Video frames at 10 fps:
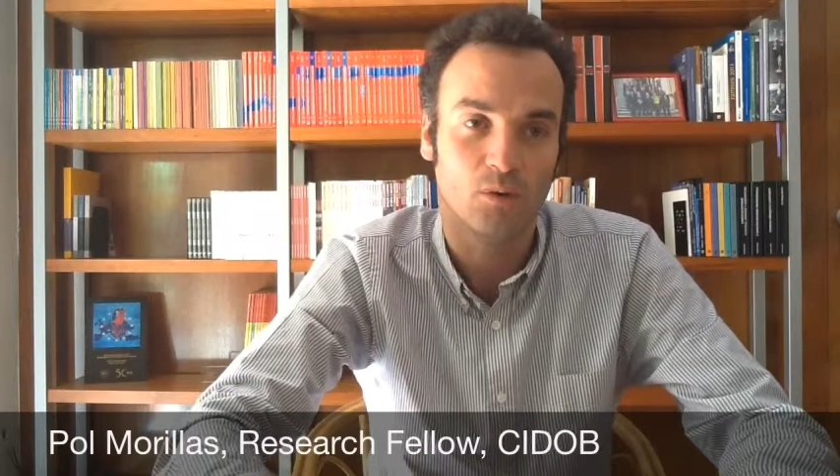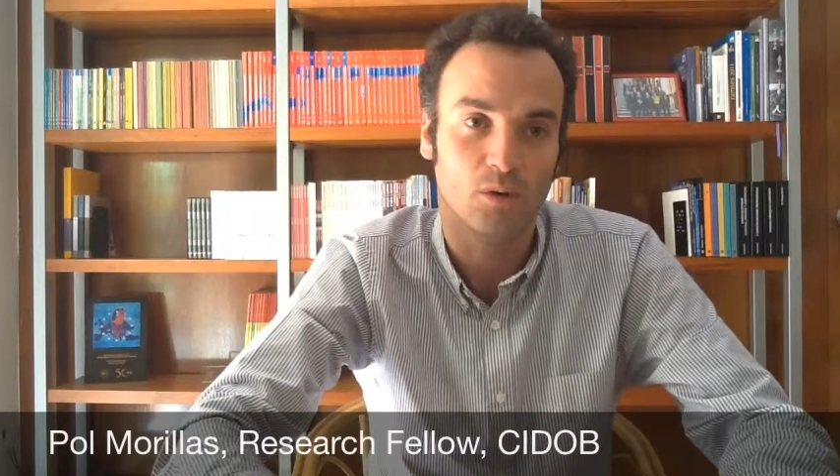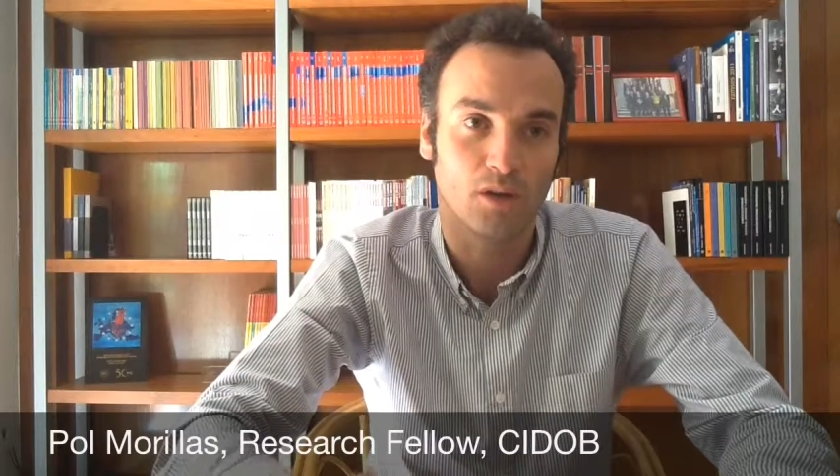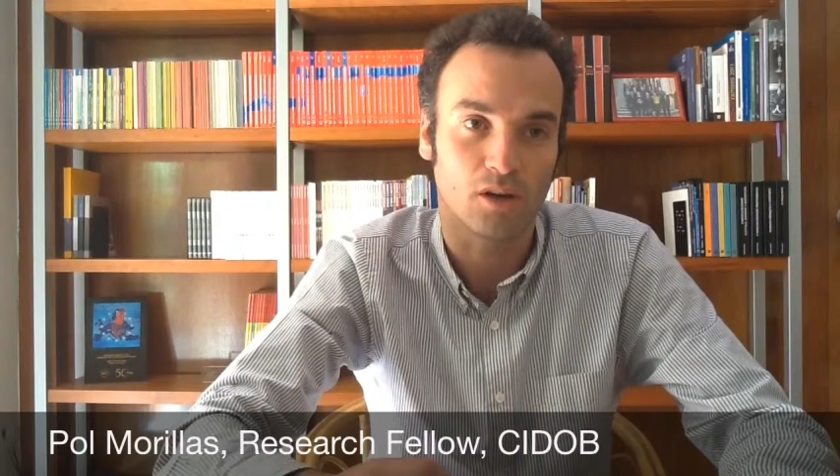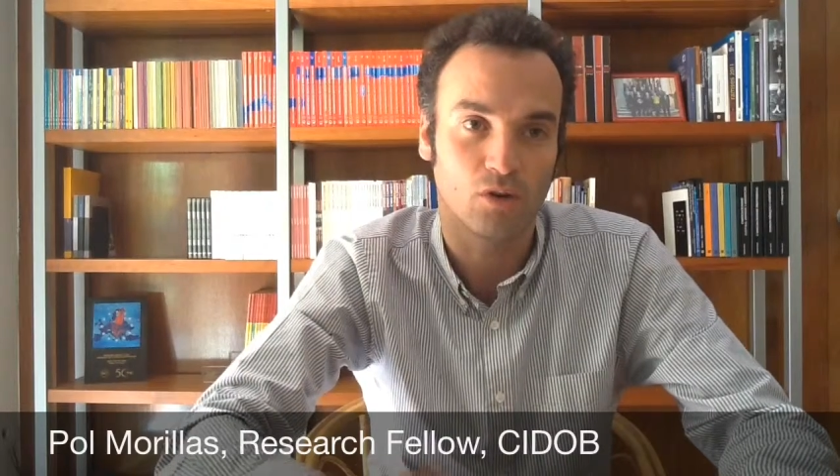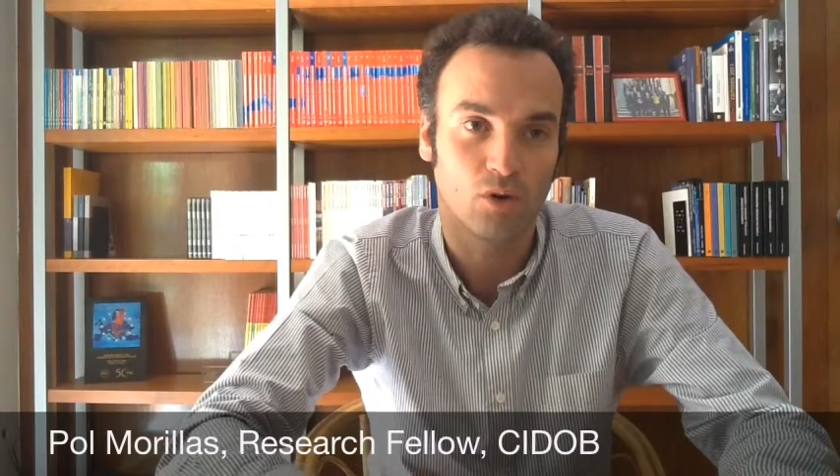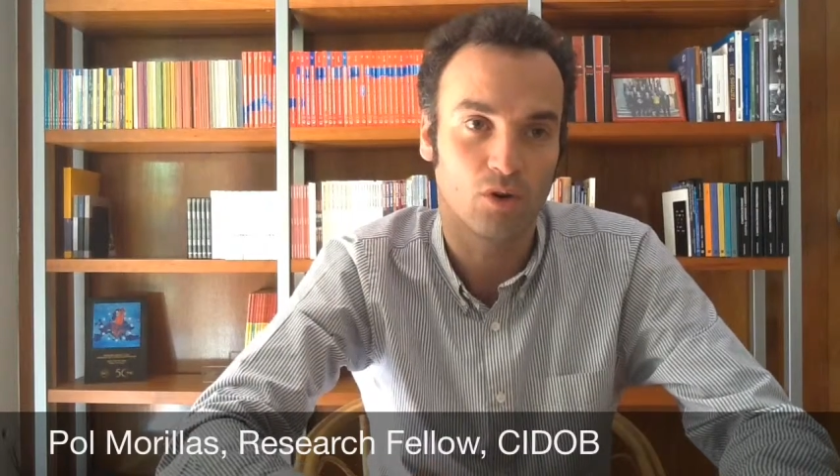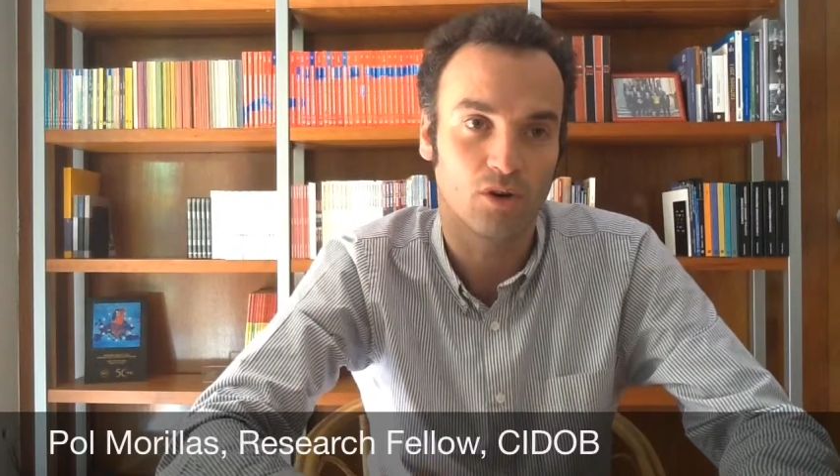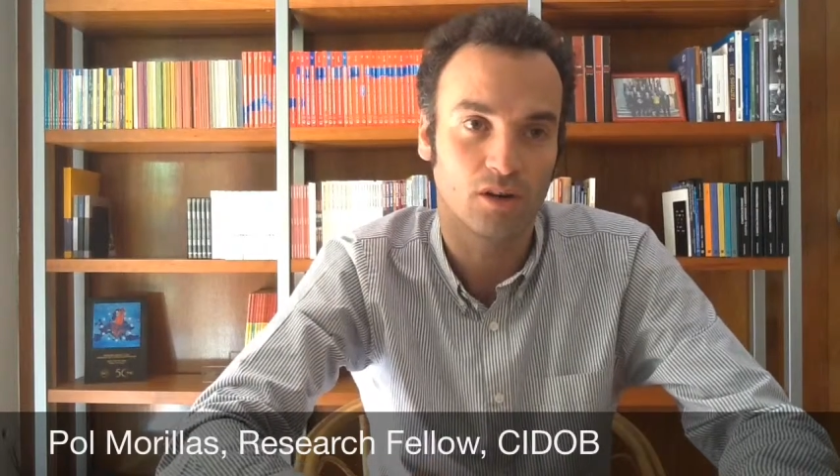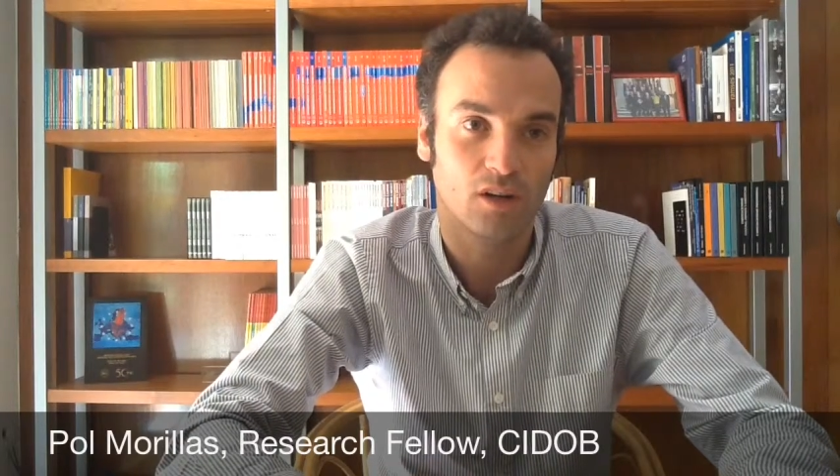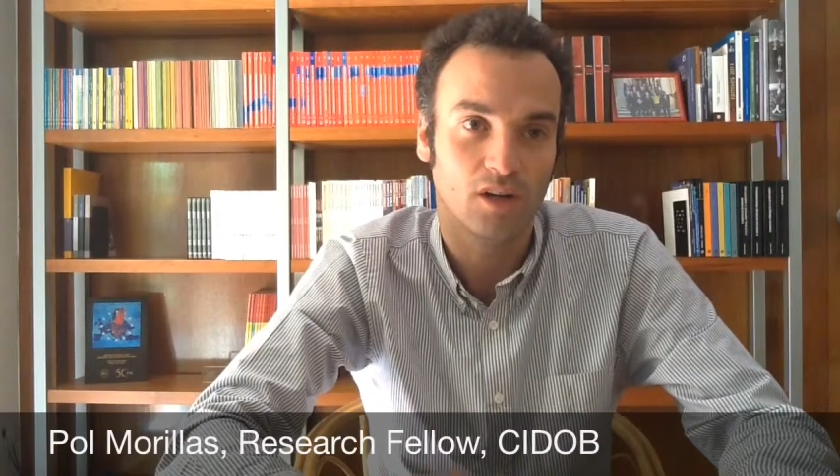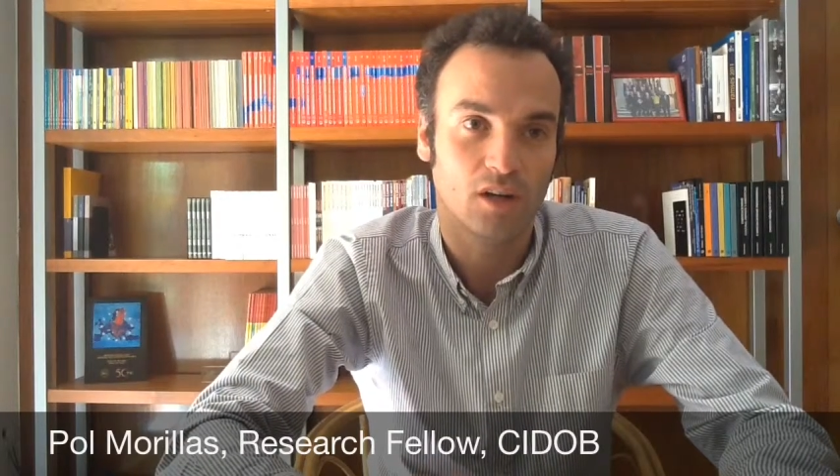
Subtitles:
with a core